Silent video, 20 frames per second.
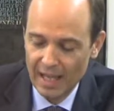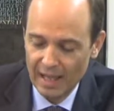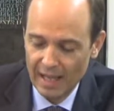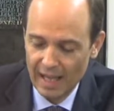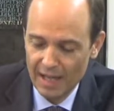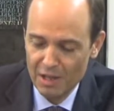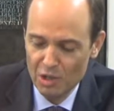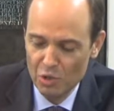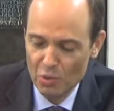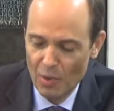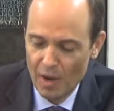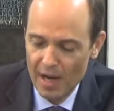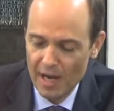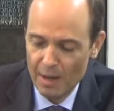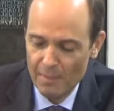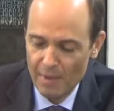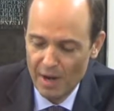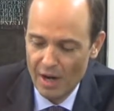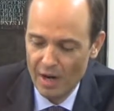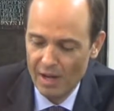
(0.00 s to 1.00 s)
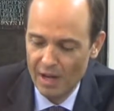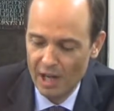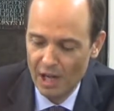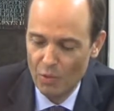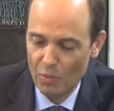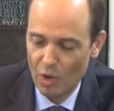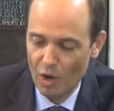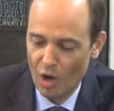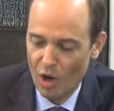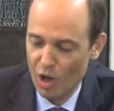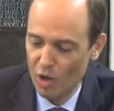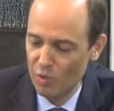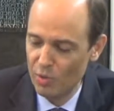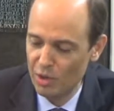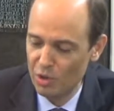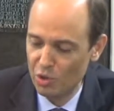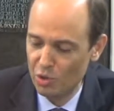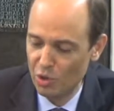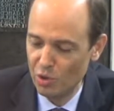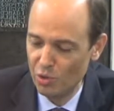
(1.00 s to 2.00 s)
"That is why America will
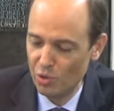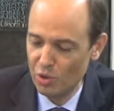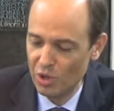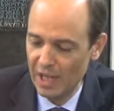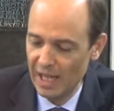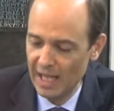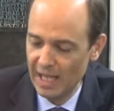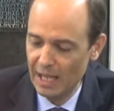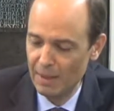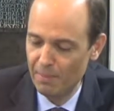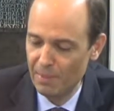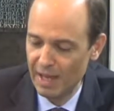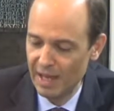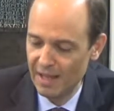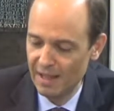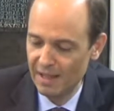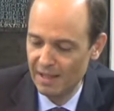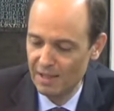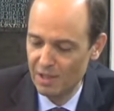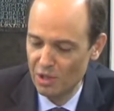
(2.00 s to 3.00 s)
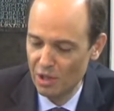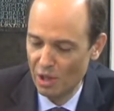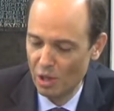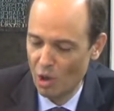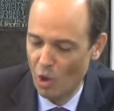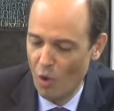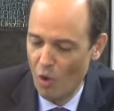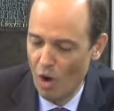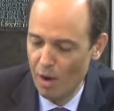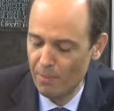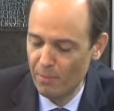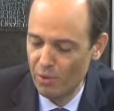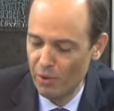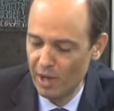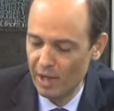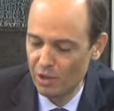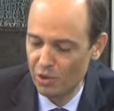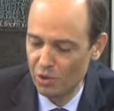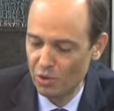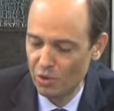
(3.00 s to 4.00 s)
always choose independence and
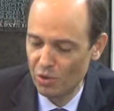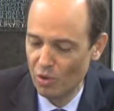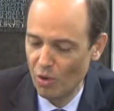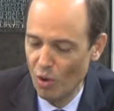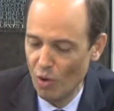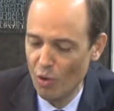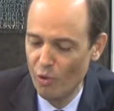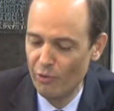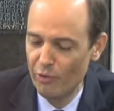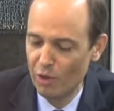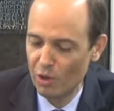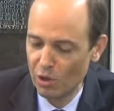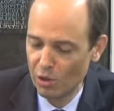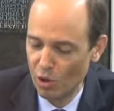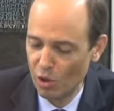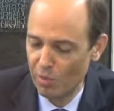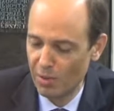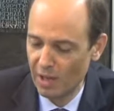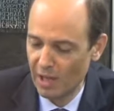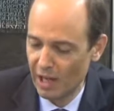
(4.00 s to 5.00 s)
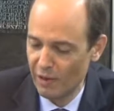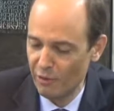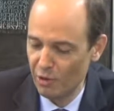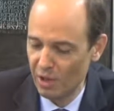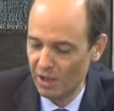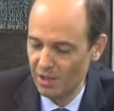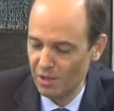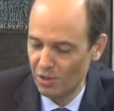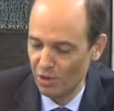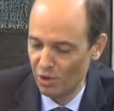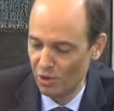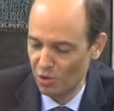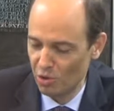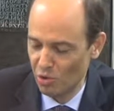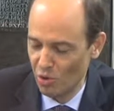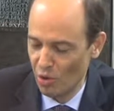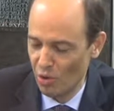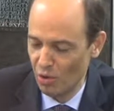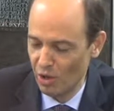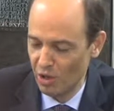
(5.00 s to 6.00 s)
cooperation over global governance,
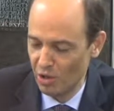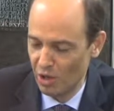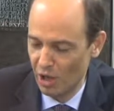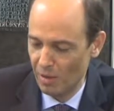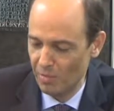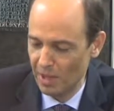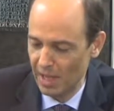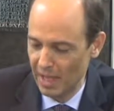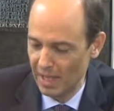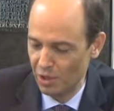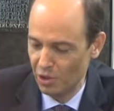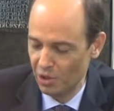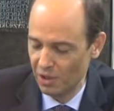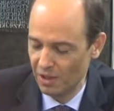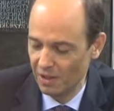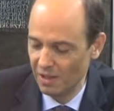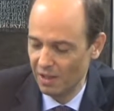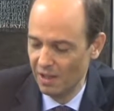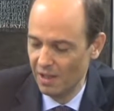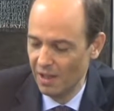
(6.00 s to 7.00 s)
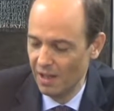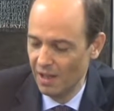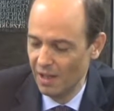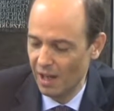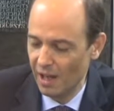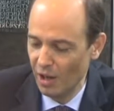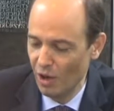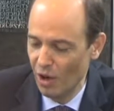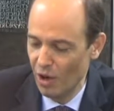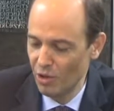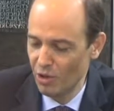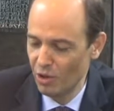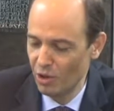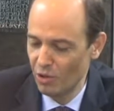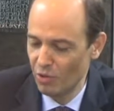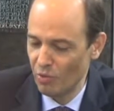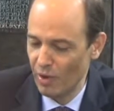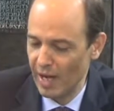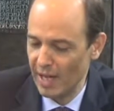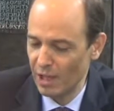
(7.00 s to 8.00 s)
control, and domination. I honor
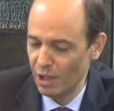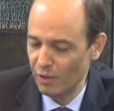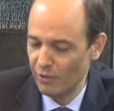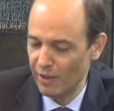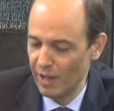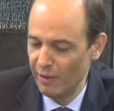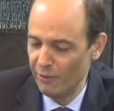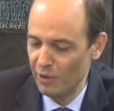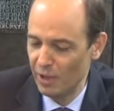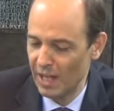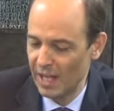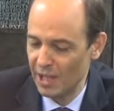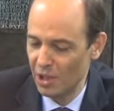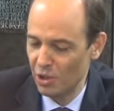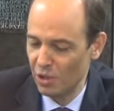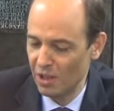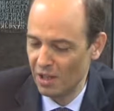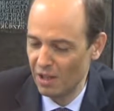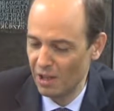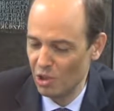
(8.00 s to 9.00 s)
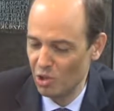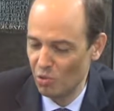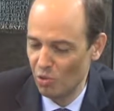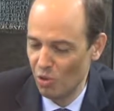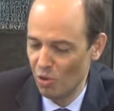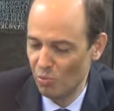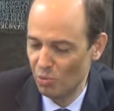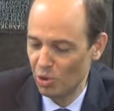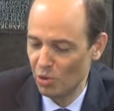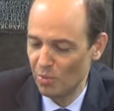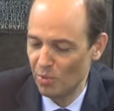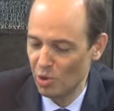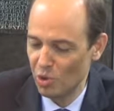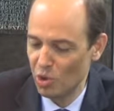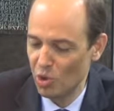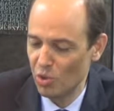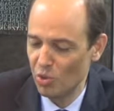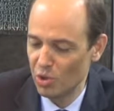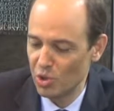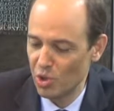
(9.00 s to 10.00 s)
the right of every nation in this room to
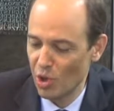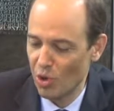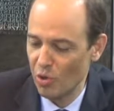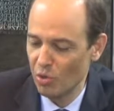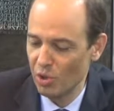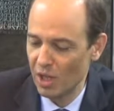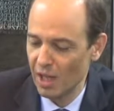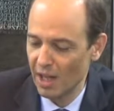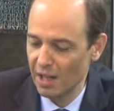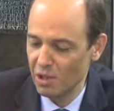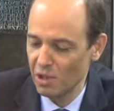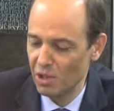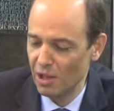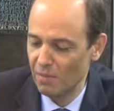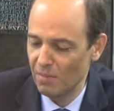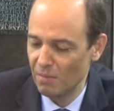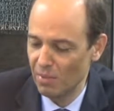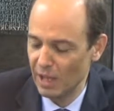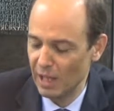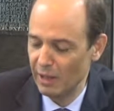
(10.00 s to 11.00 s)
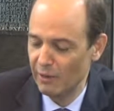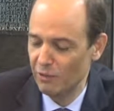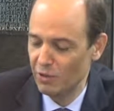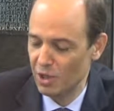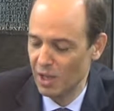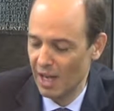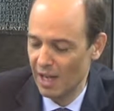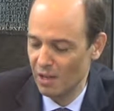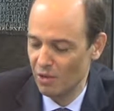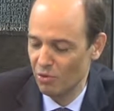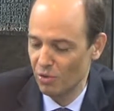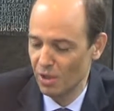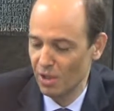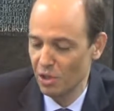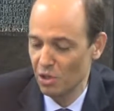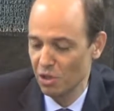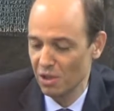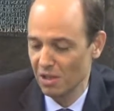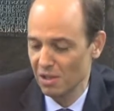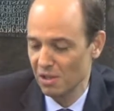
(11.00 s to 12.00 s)
pursue its own customs, beliefs, and
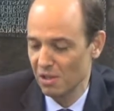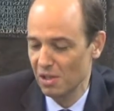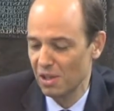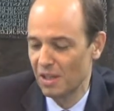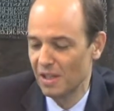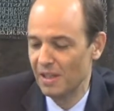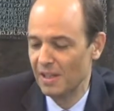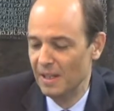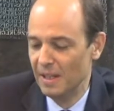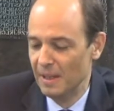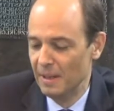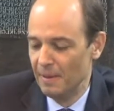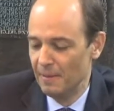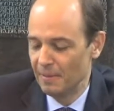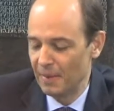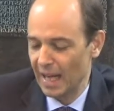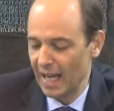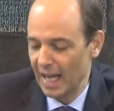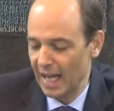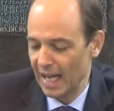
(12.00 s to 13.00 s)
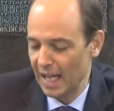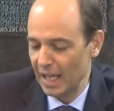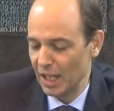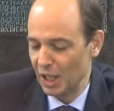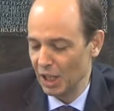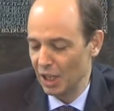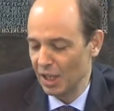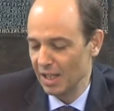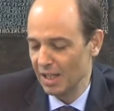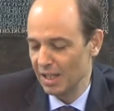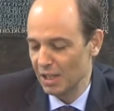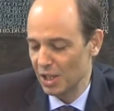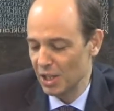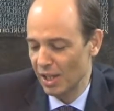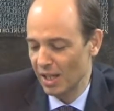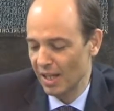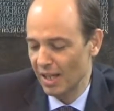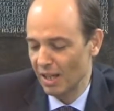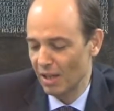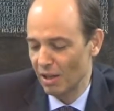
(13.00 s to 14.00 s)
traditions." And a
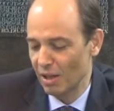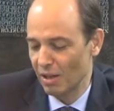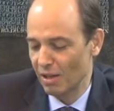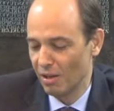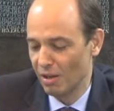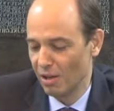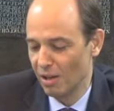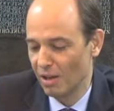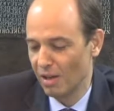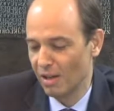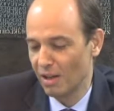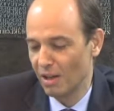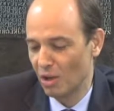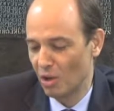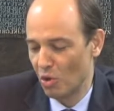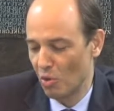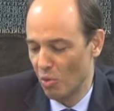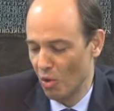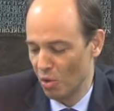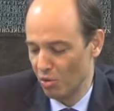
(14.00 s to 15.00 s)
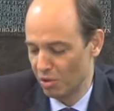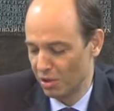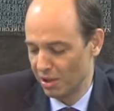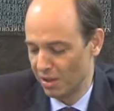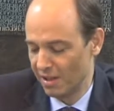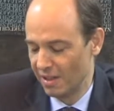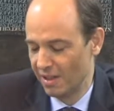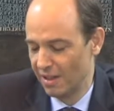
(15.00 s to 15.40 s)
second quote,